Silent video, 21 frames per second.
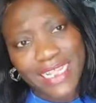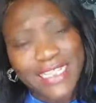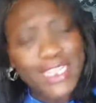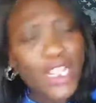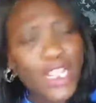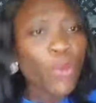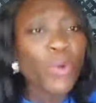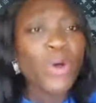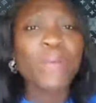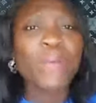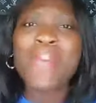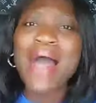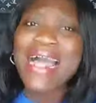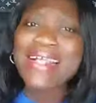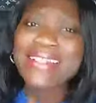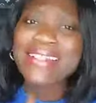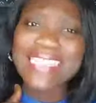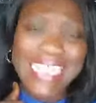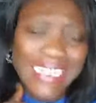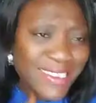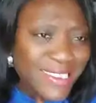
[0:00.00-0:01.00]
They will
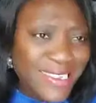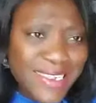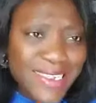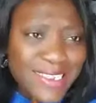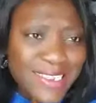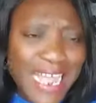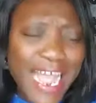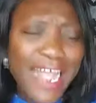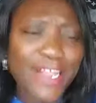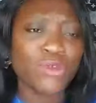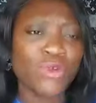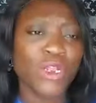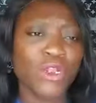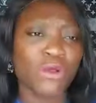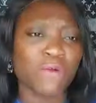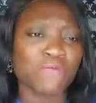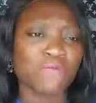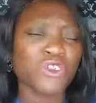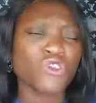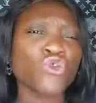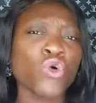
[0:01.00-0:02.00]
backdate it and do a
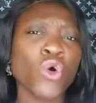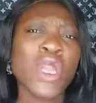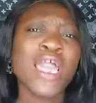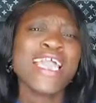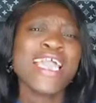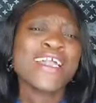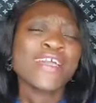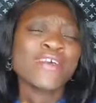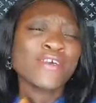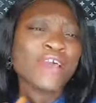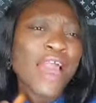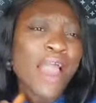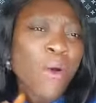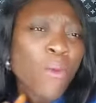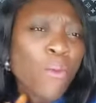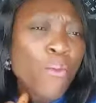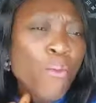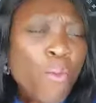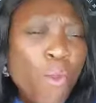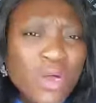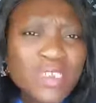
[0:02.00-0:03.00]
lot of things. So
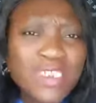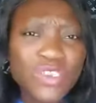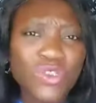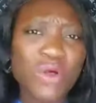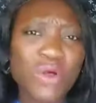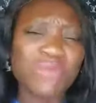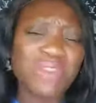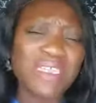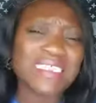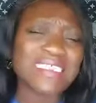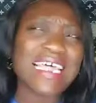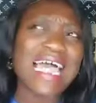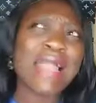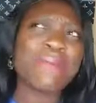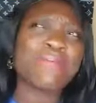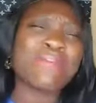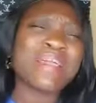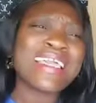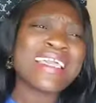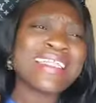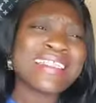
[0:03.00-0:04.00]
most of the
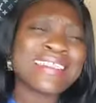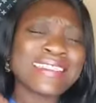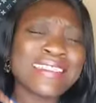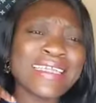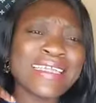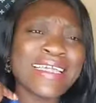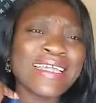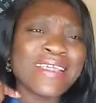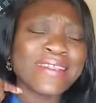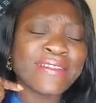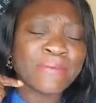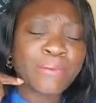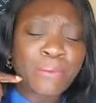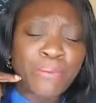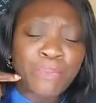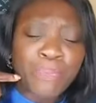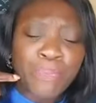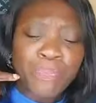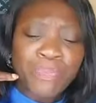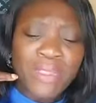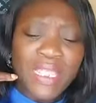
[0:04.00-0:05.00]
time
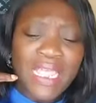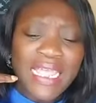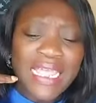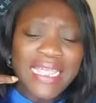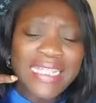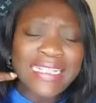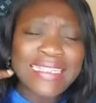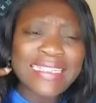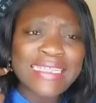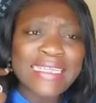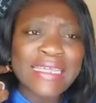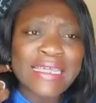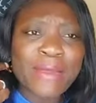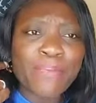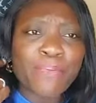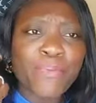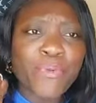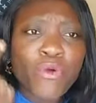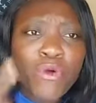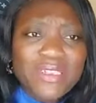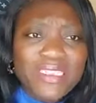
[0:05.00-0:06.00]
in
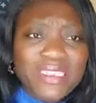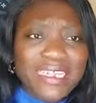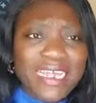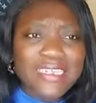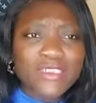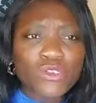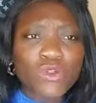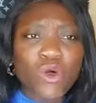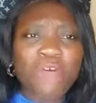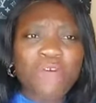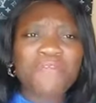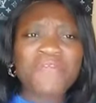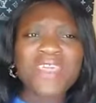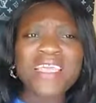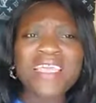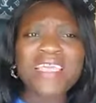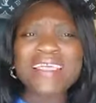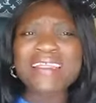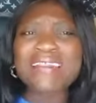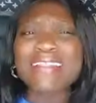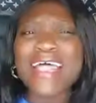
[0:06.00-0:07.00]
the process of
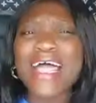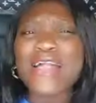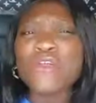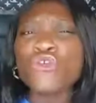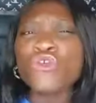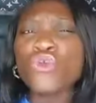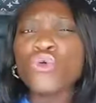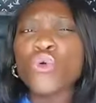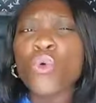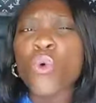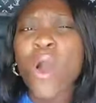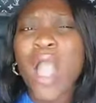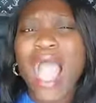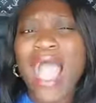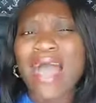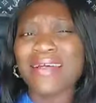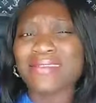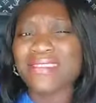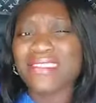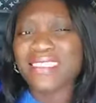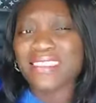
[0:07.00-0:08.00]
thinking that you
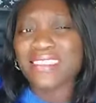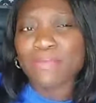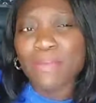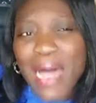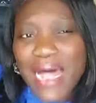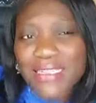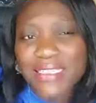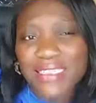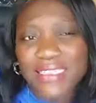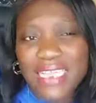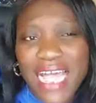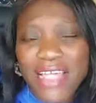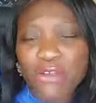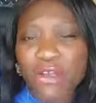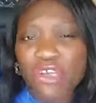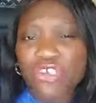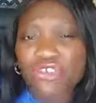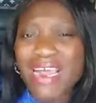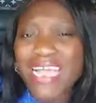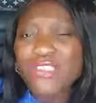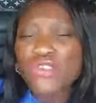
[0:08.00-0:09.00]
are smart and you
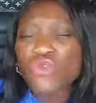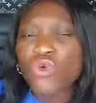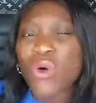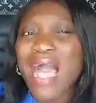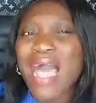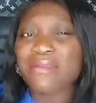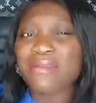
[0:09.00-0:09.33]
are trying to